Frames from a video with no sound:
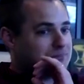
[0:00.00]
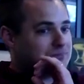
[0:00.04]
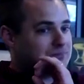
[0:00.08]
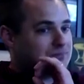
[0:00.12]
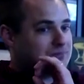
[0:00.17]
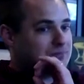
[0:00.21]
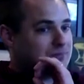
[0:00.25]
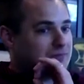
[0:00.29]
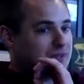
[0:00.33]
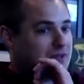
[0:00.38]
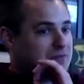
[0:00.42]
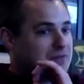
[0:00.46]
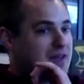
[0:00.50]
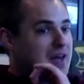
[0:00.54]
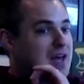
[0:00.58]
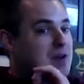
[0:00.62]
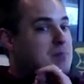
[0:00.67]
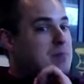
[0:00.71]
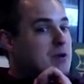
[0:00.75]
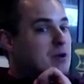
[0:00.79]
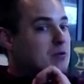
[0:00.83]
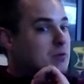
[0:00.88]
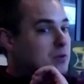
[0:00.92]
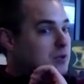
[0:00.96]
they had a better
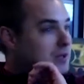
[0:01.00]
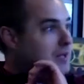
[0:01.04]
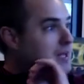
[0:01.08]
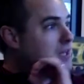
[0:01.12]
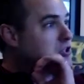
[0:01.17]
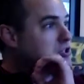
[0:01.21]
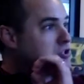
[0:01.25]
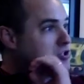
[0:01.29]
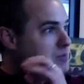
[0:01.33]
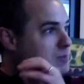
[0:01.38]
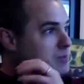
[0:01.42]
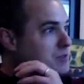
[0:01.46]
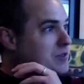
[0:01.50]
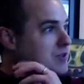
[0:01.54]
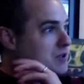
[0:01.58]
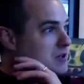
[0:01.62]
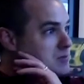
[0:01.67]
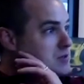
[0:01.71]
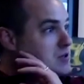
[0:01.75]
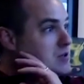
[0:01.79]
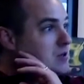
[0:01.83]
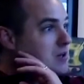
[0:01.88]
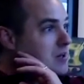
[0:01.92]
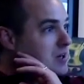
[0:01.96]
relationship with the
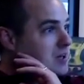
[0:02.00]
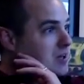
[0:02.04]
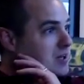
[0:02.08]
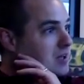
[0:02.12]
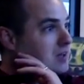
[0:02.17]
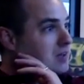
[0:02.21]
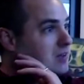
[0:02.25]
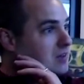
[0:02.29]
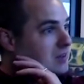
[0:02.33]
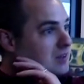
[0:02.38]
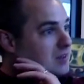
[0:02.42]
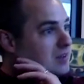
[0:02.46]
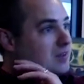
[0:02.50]
community,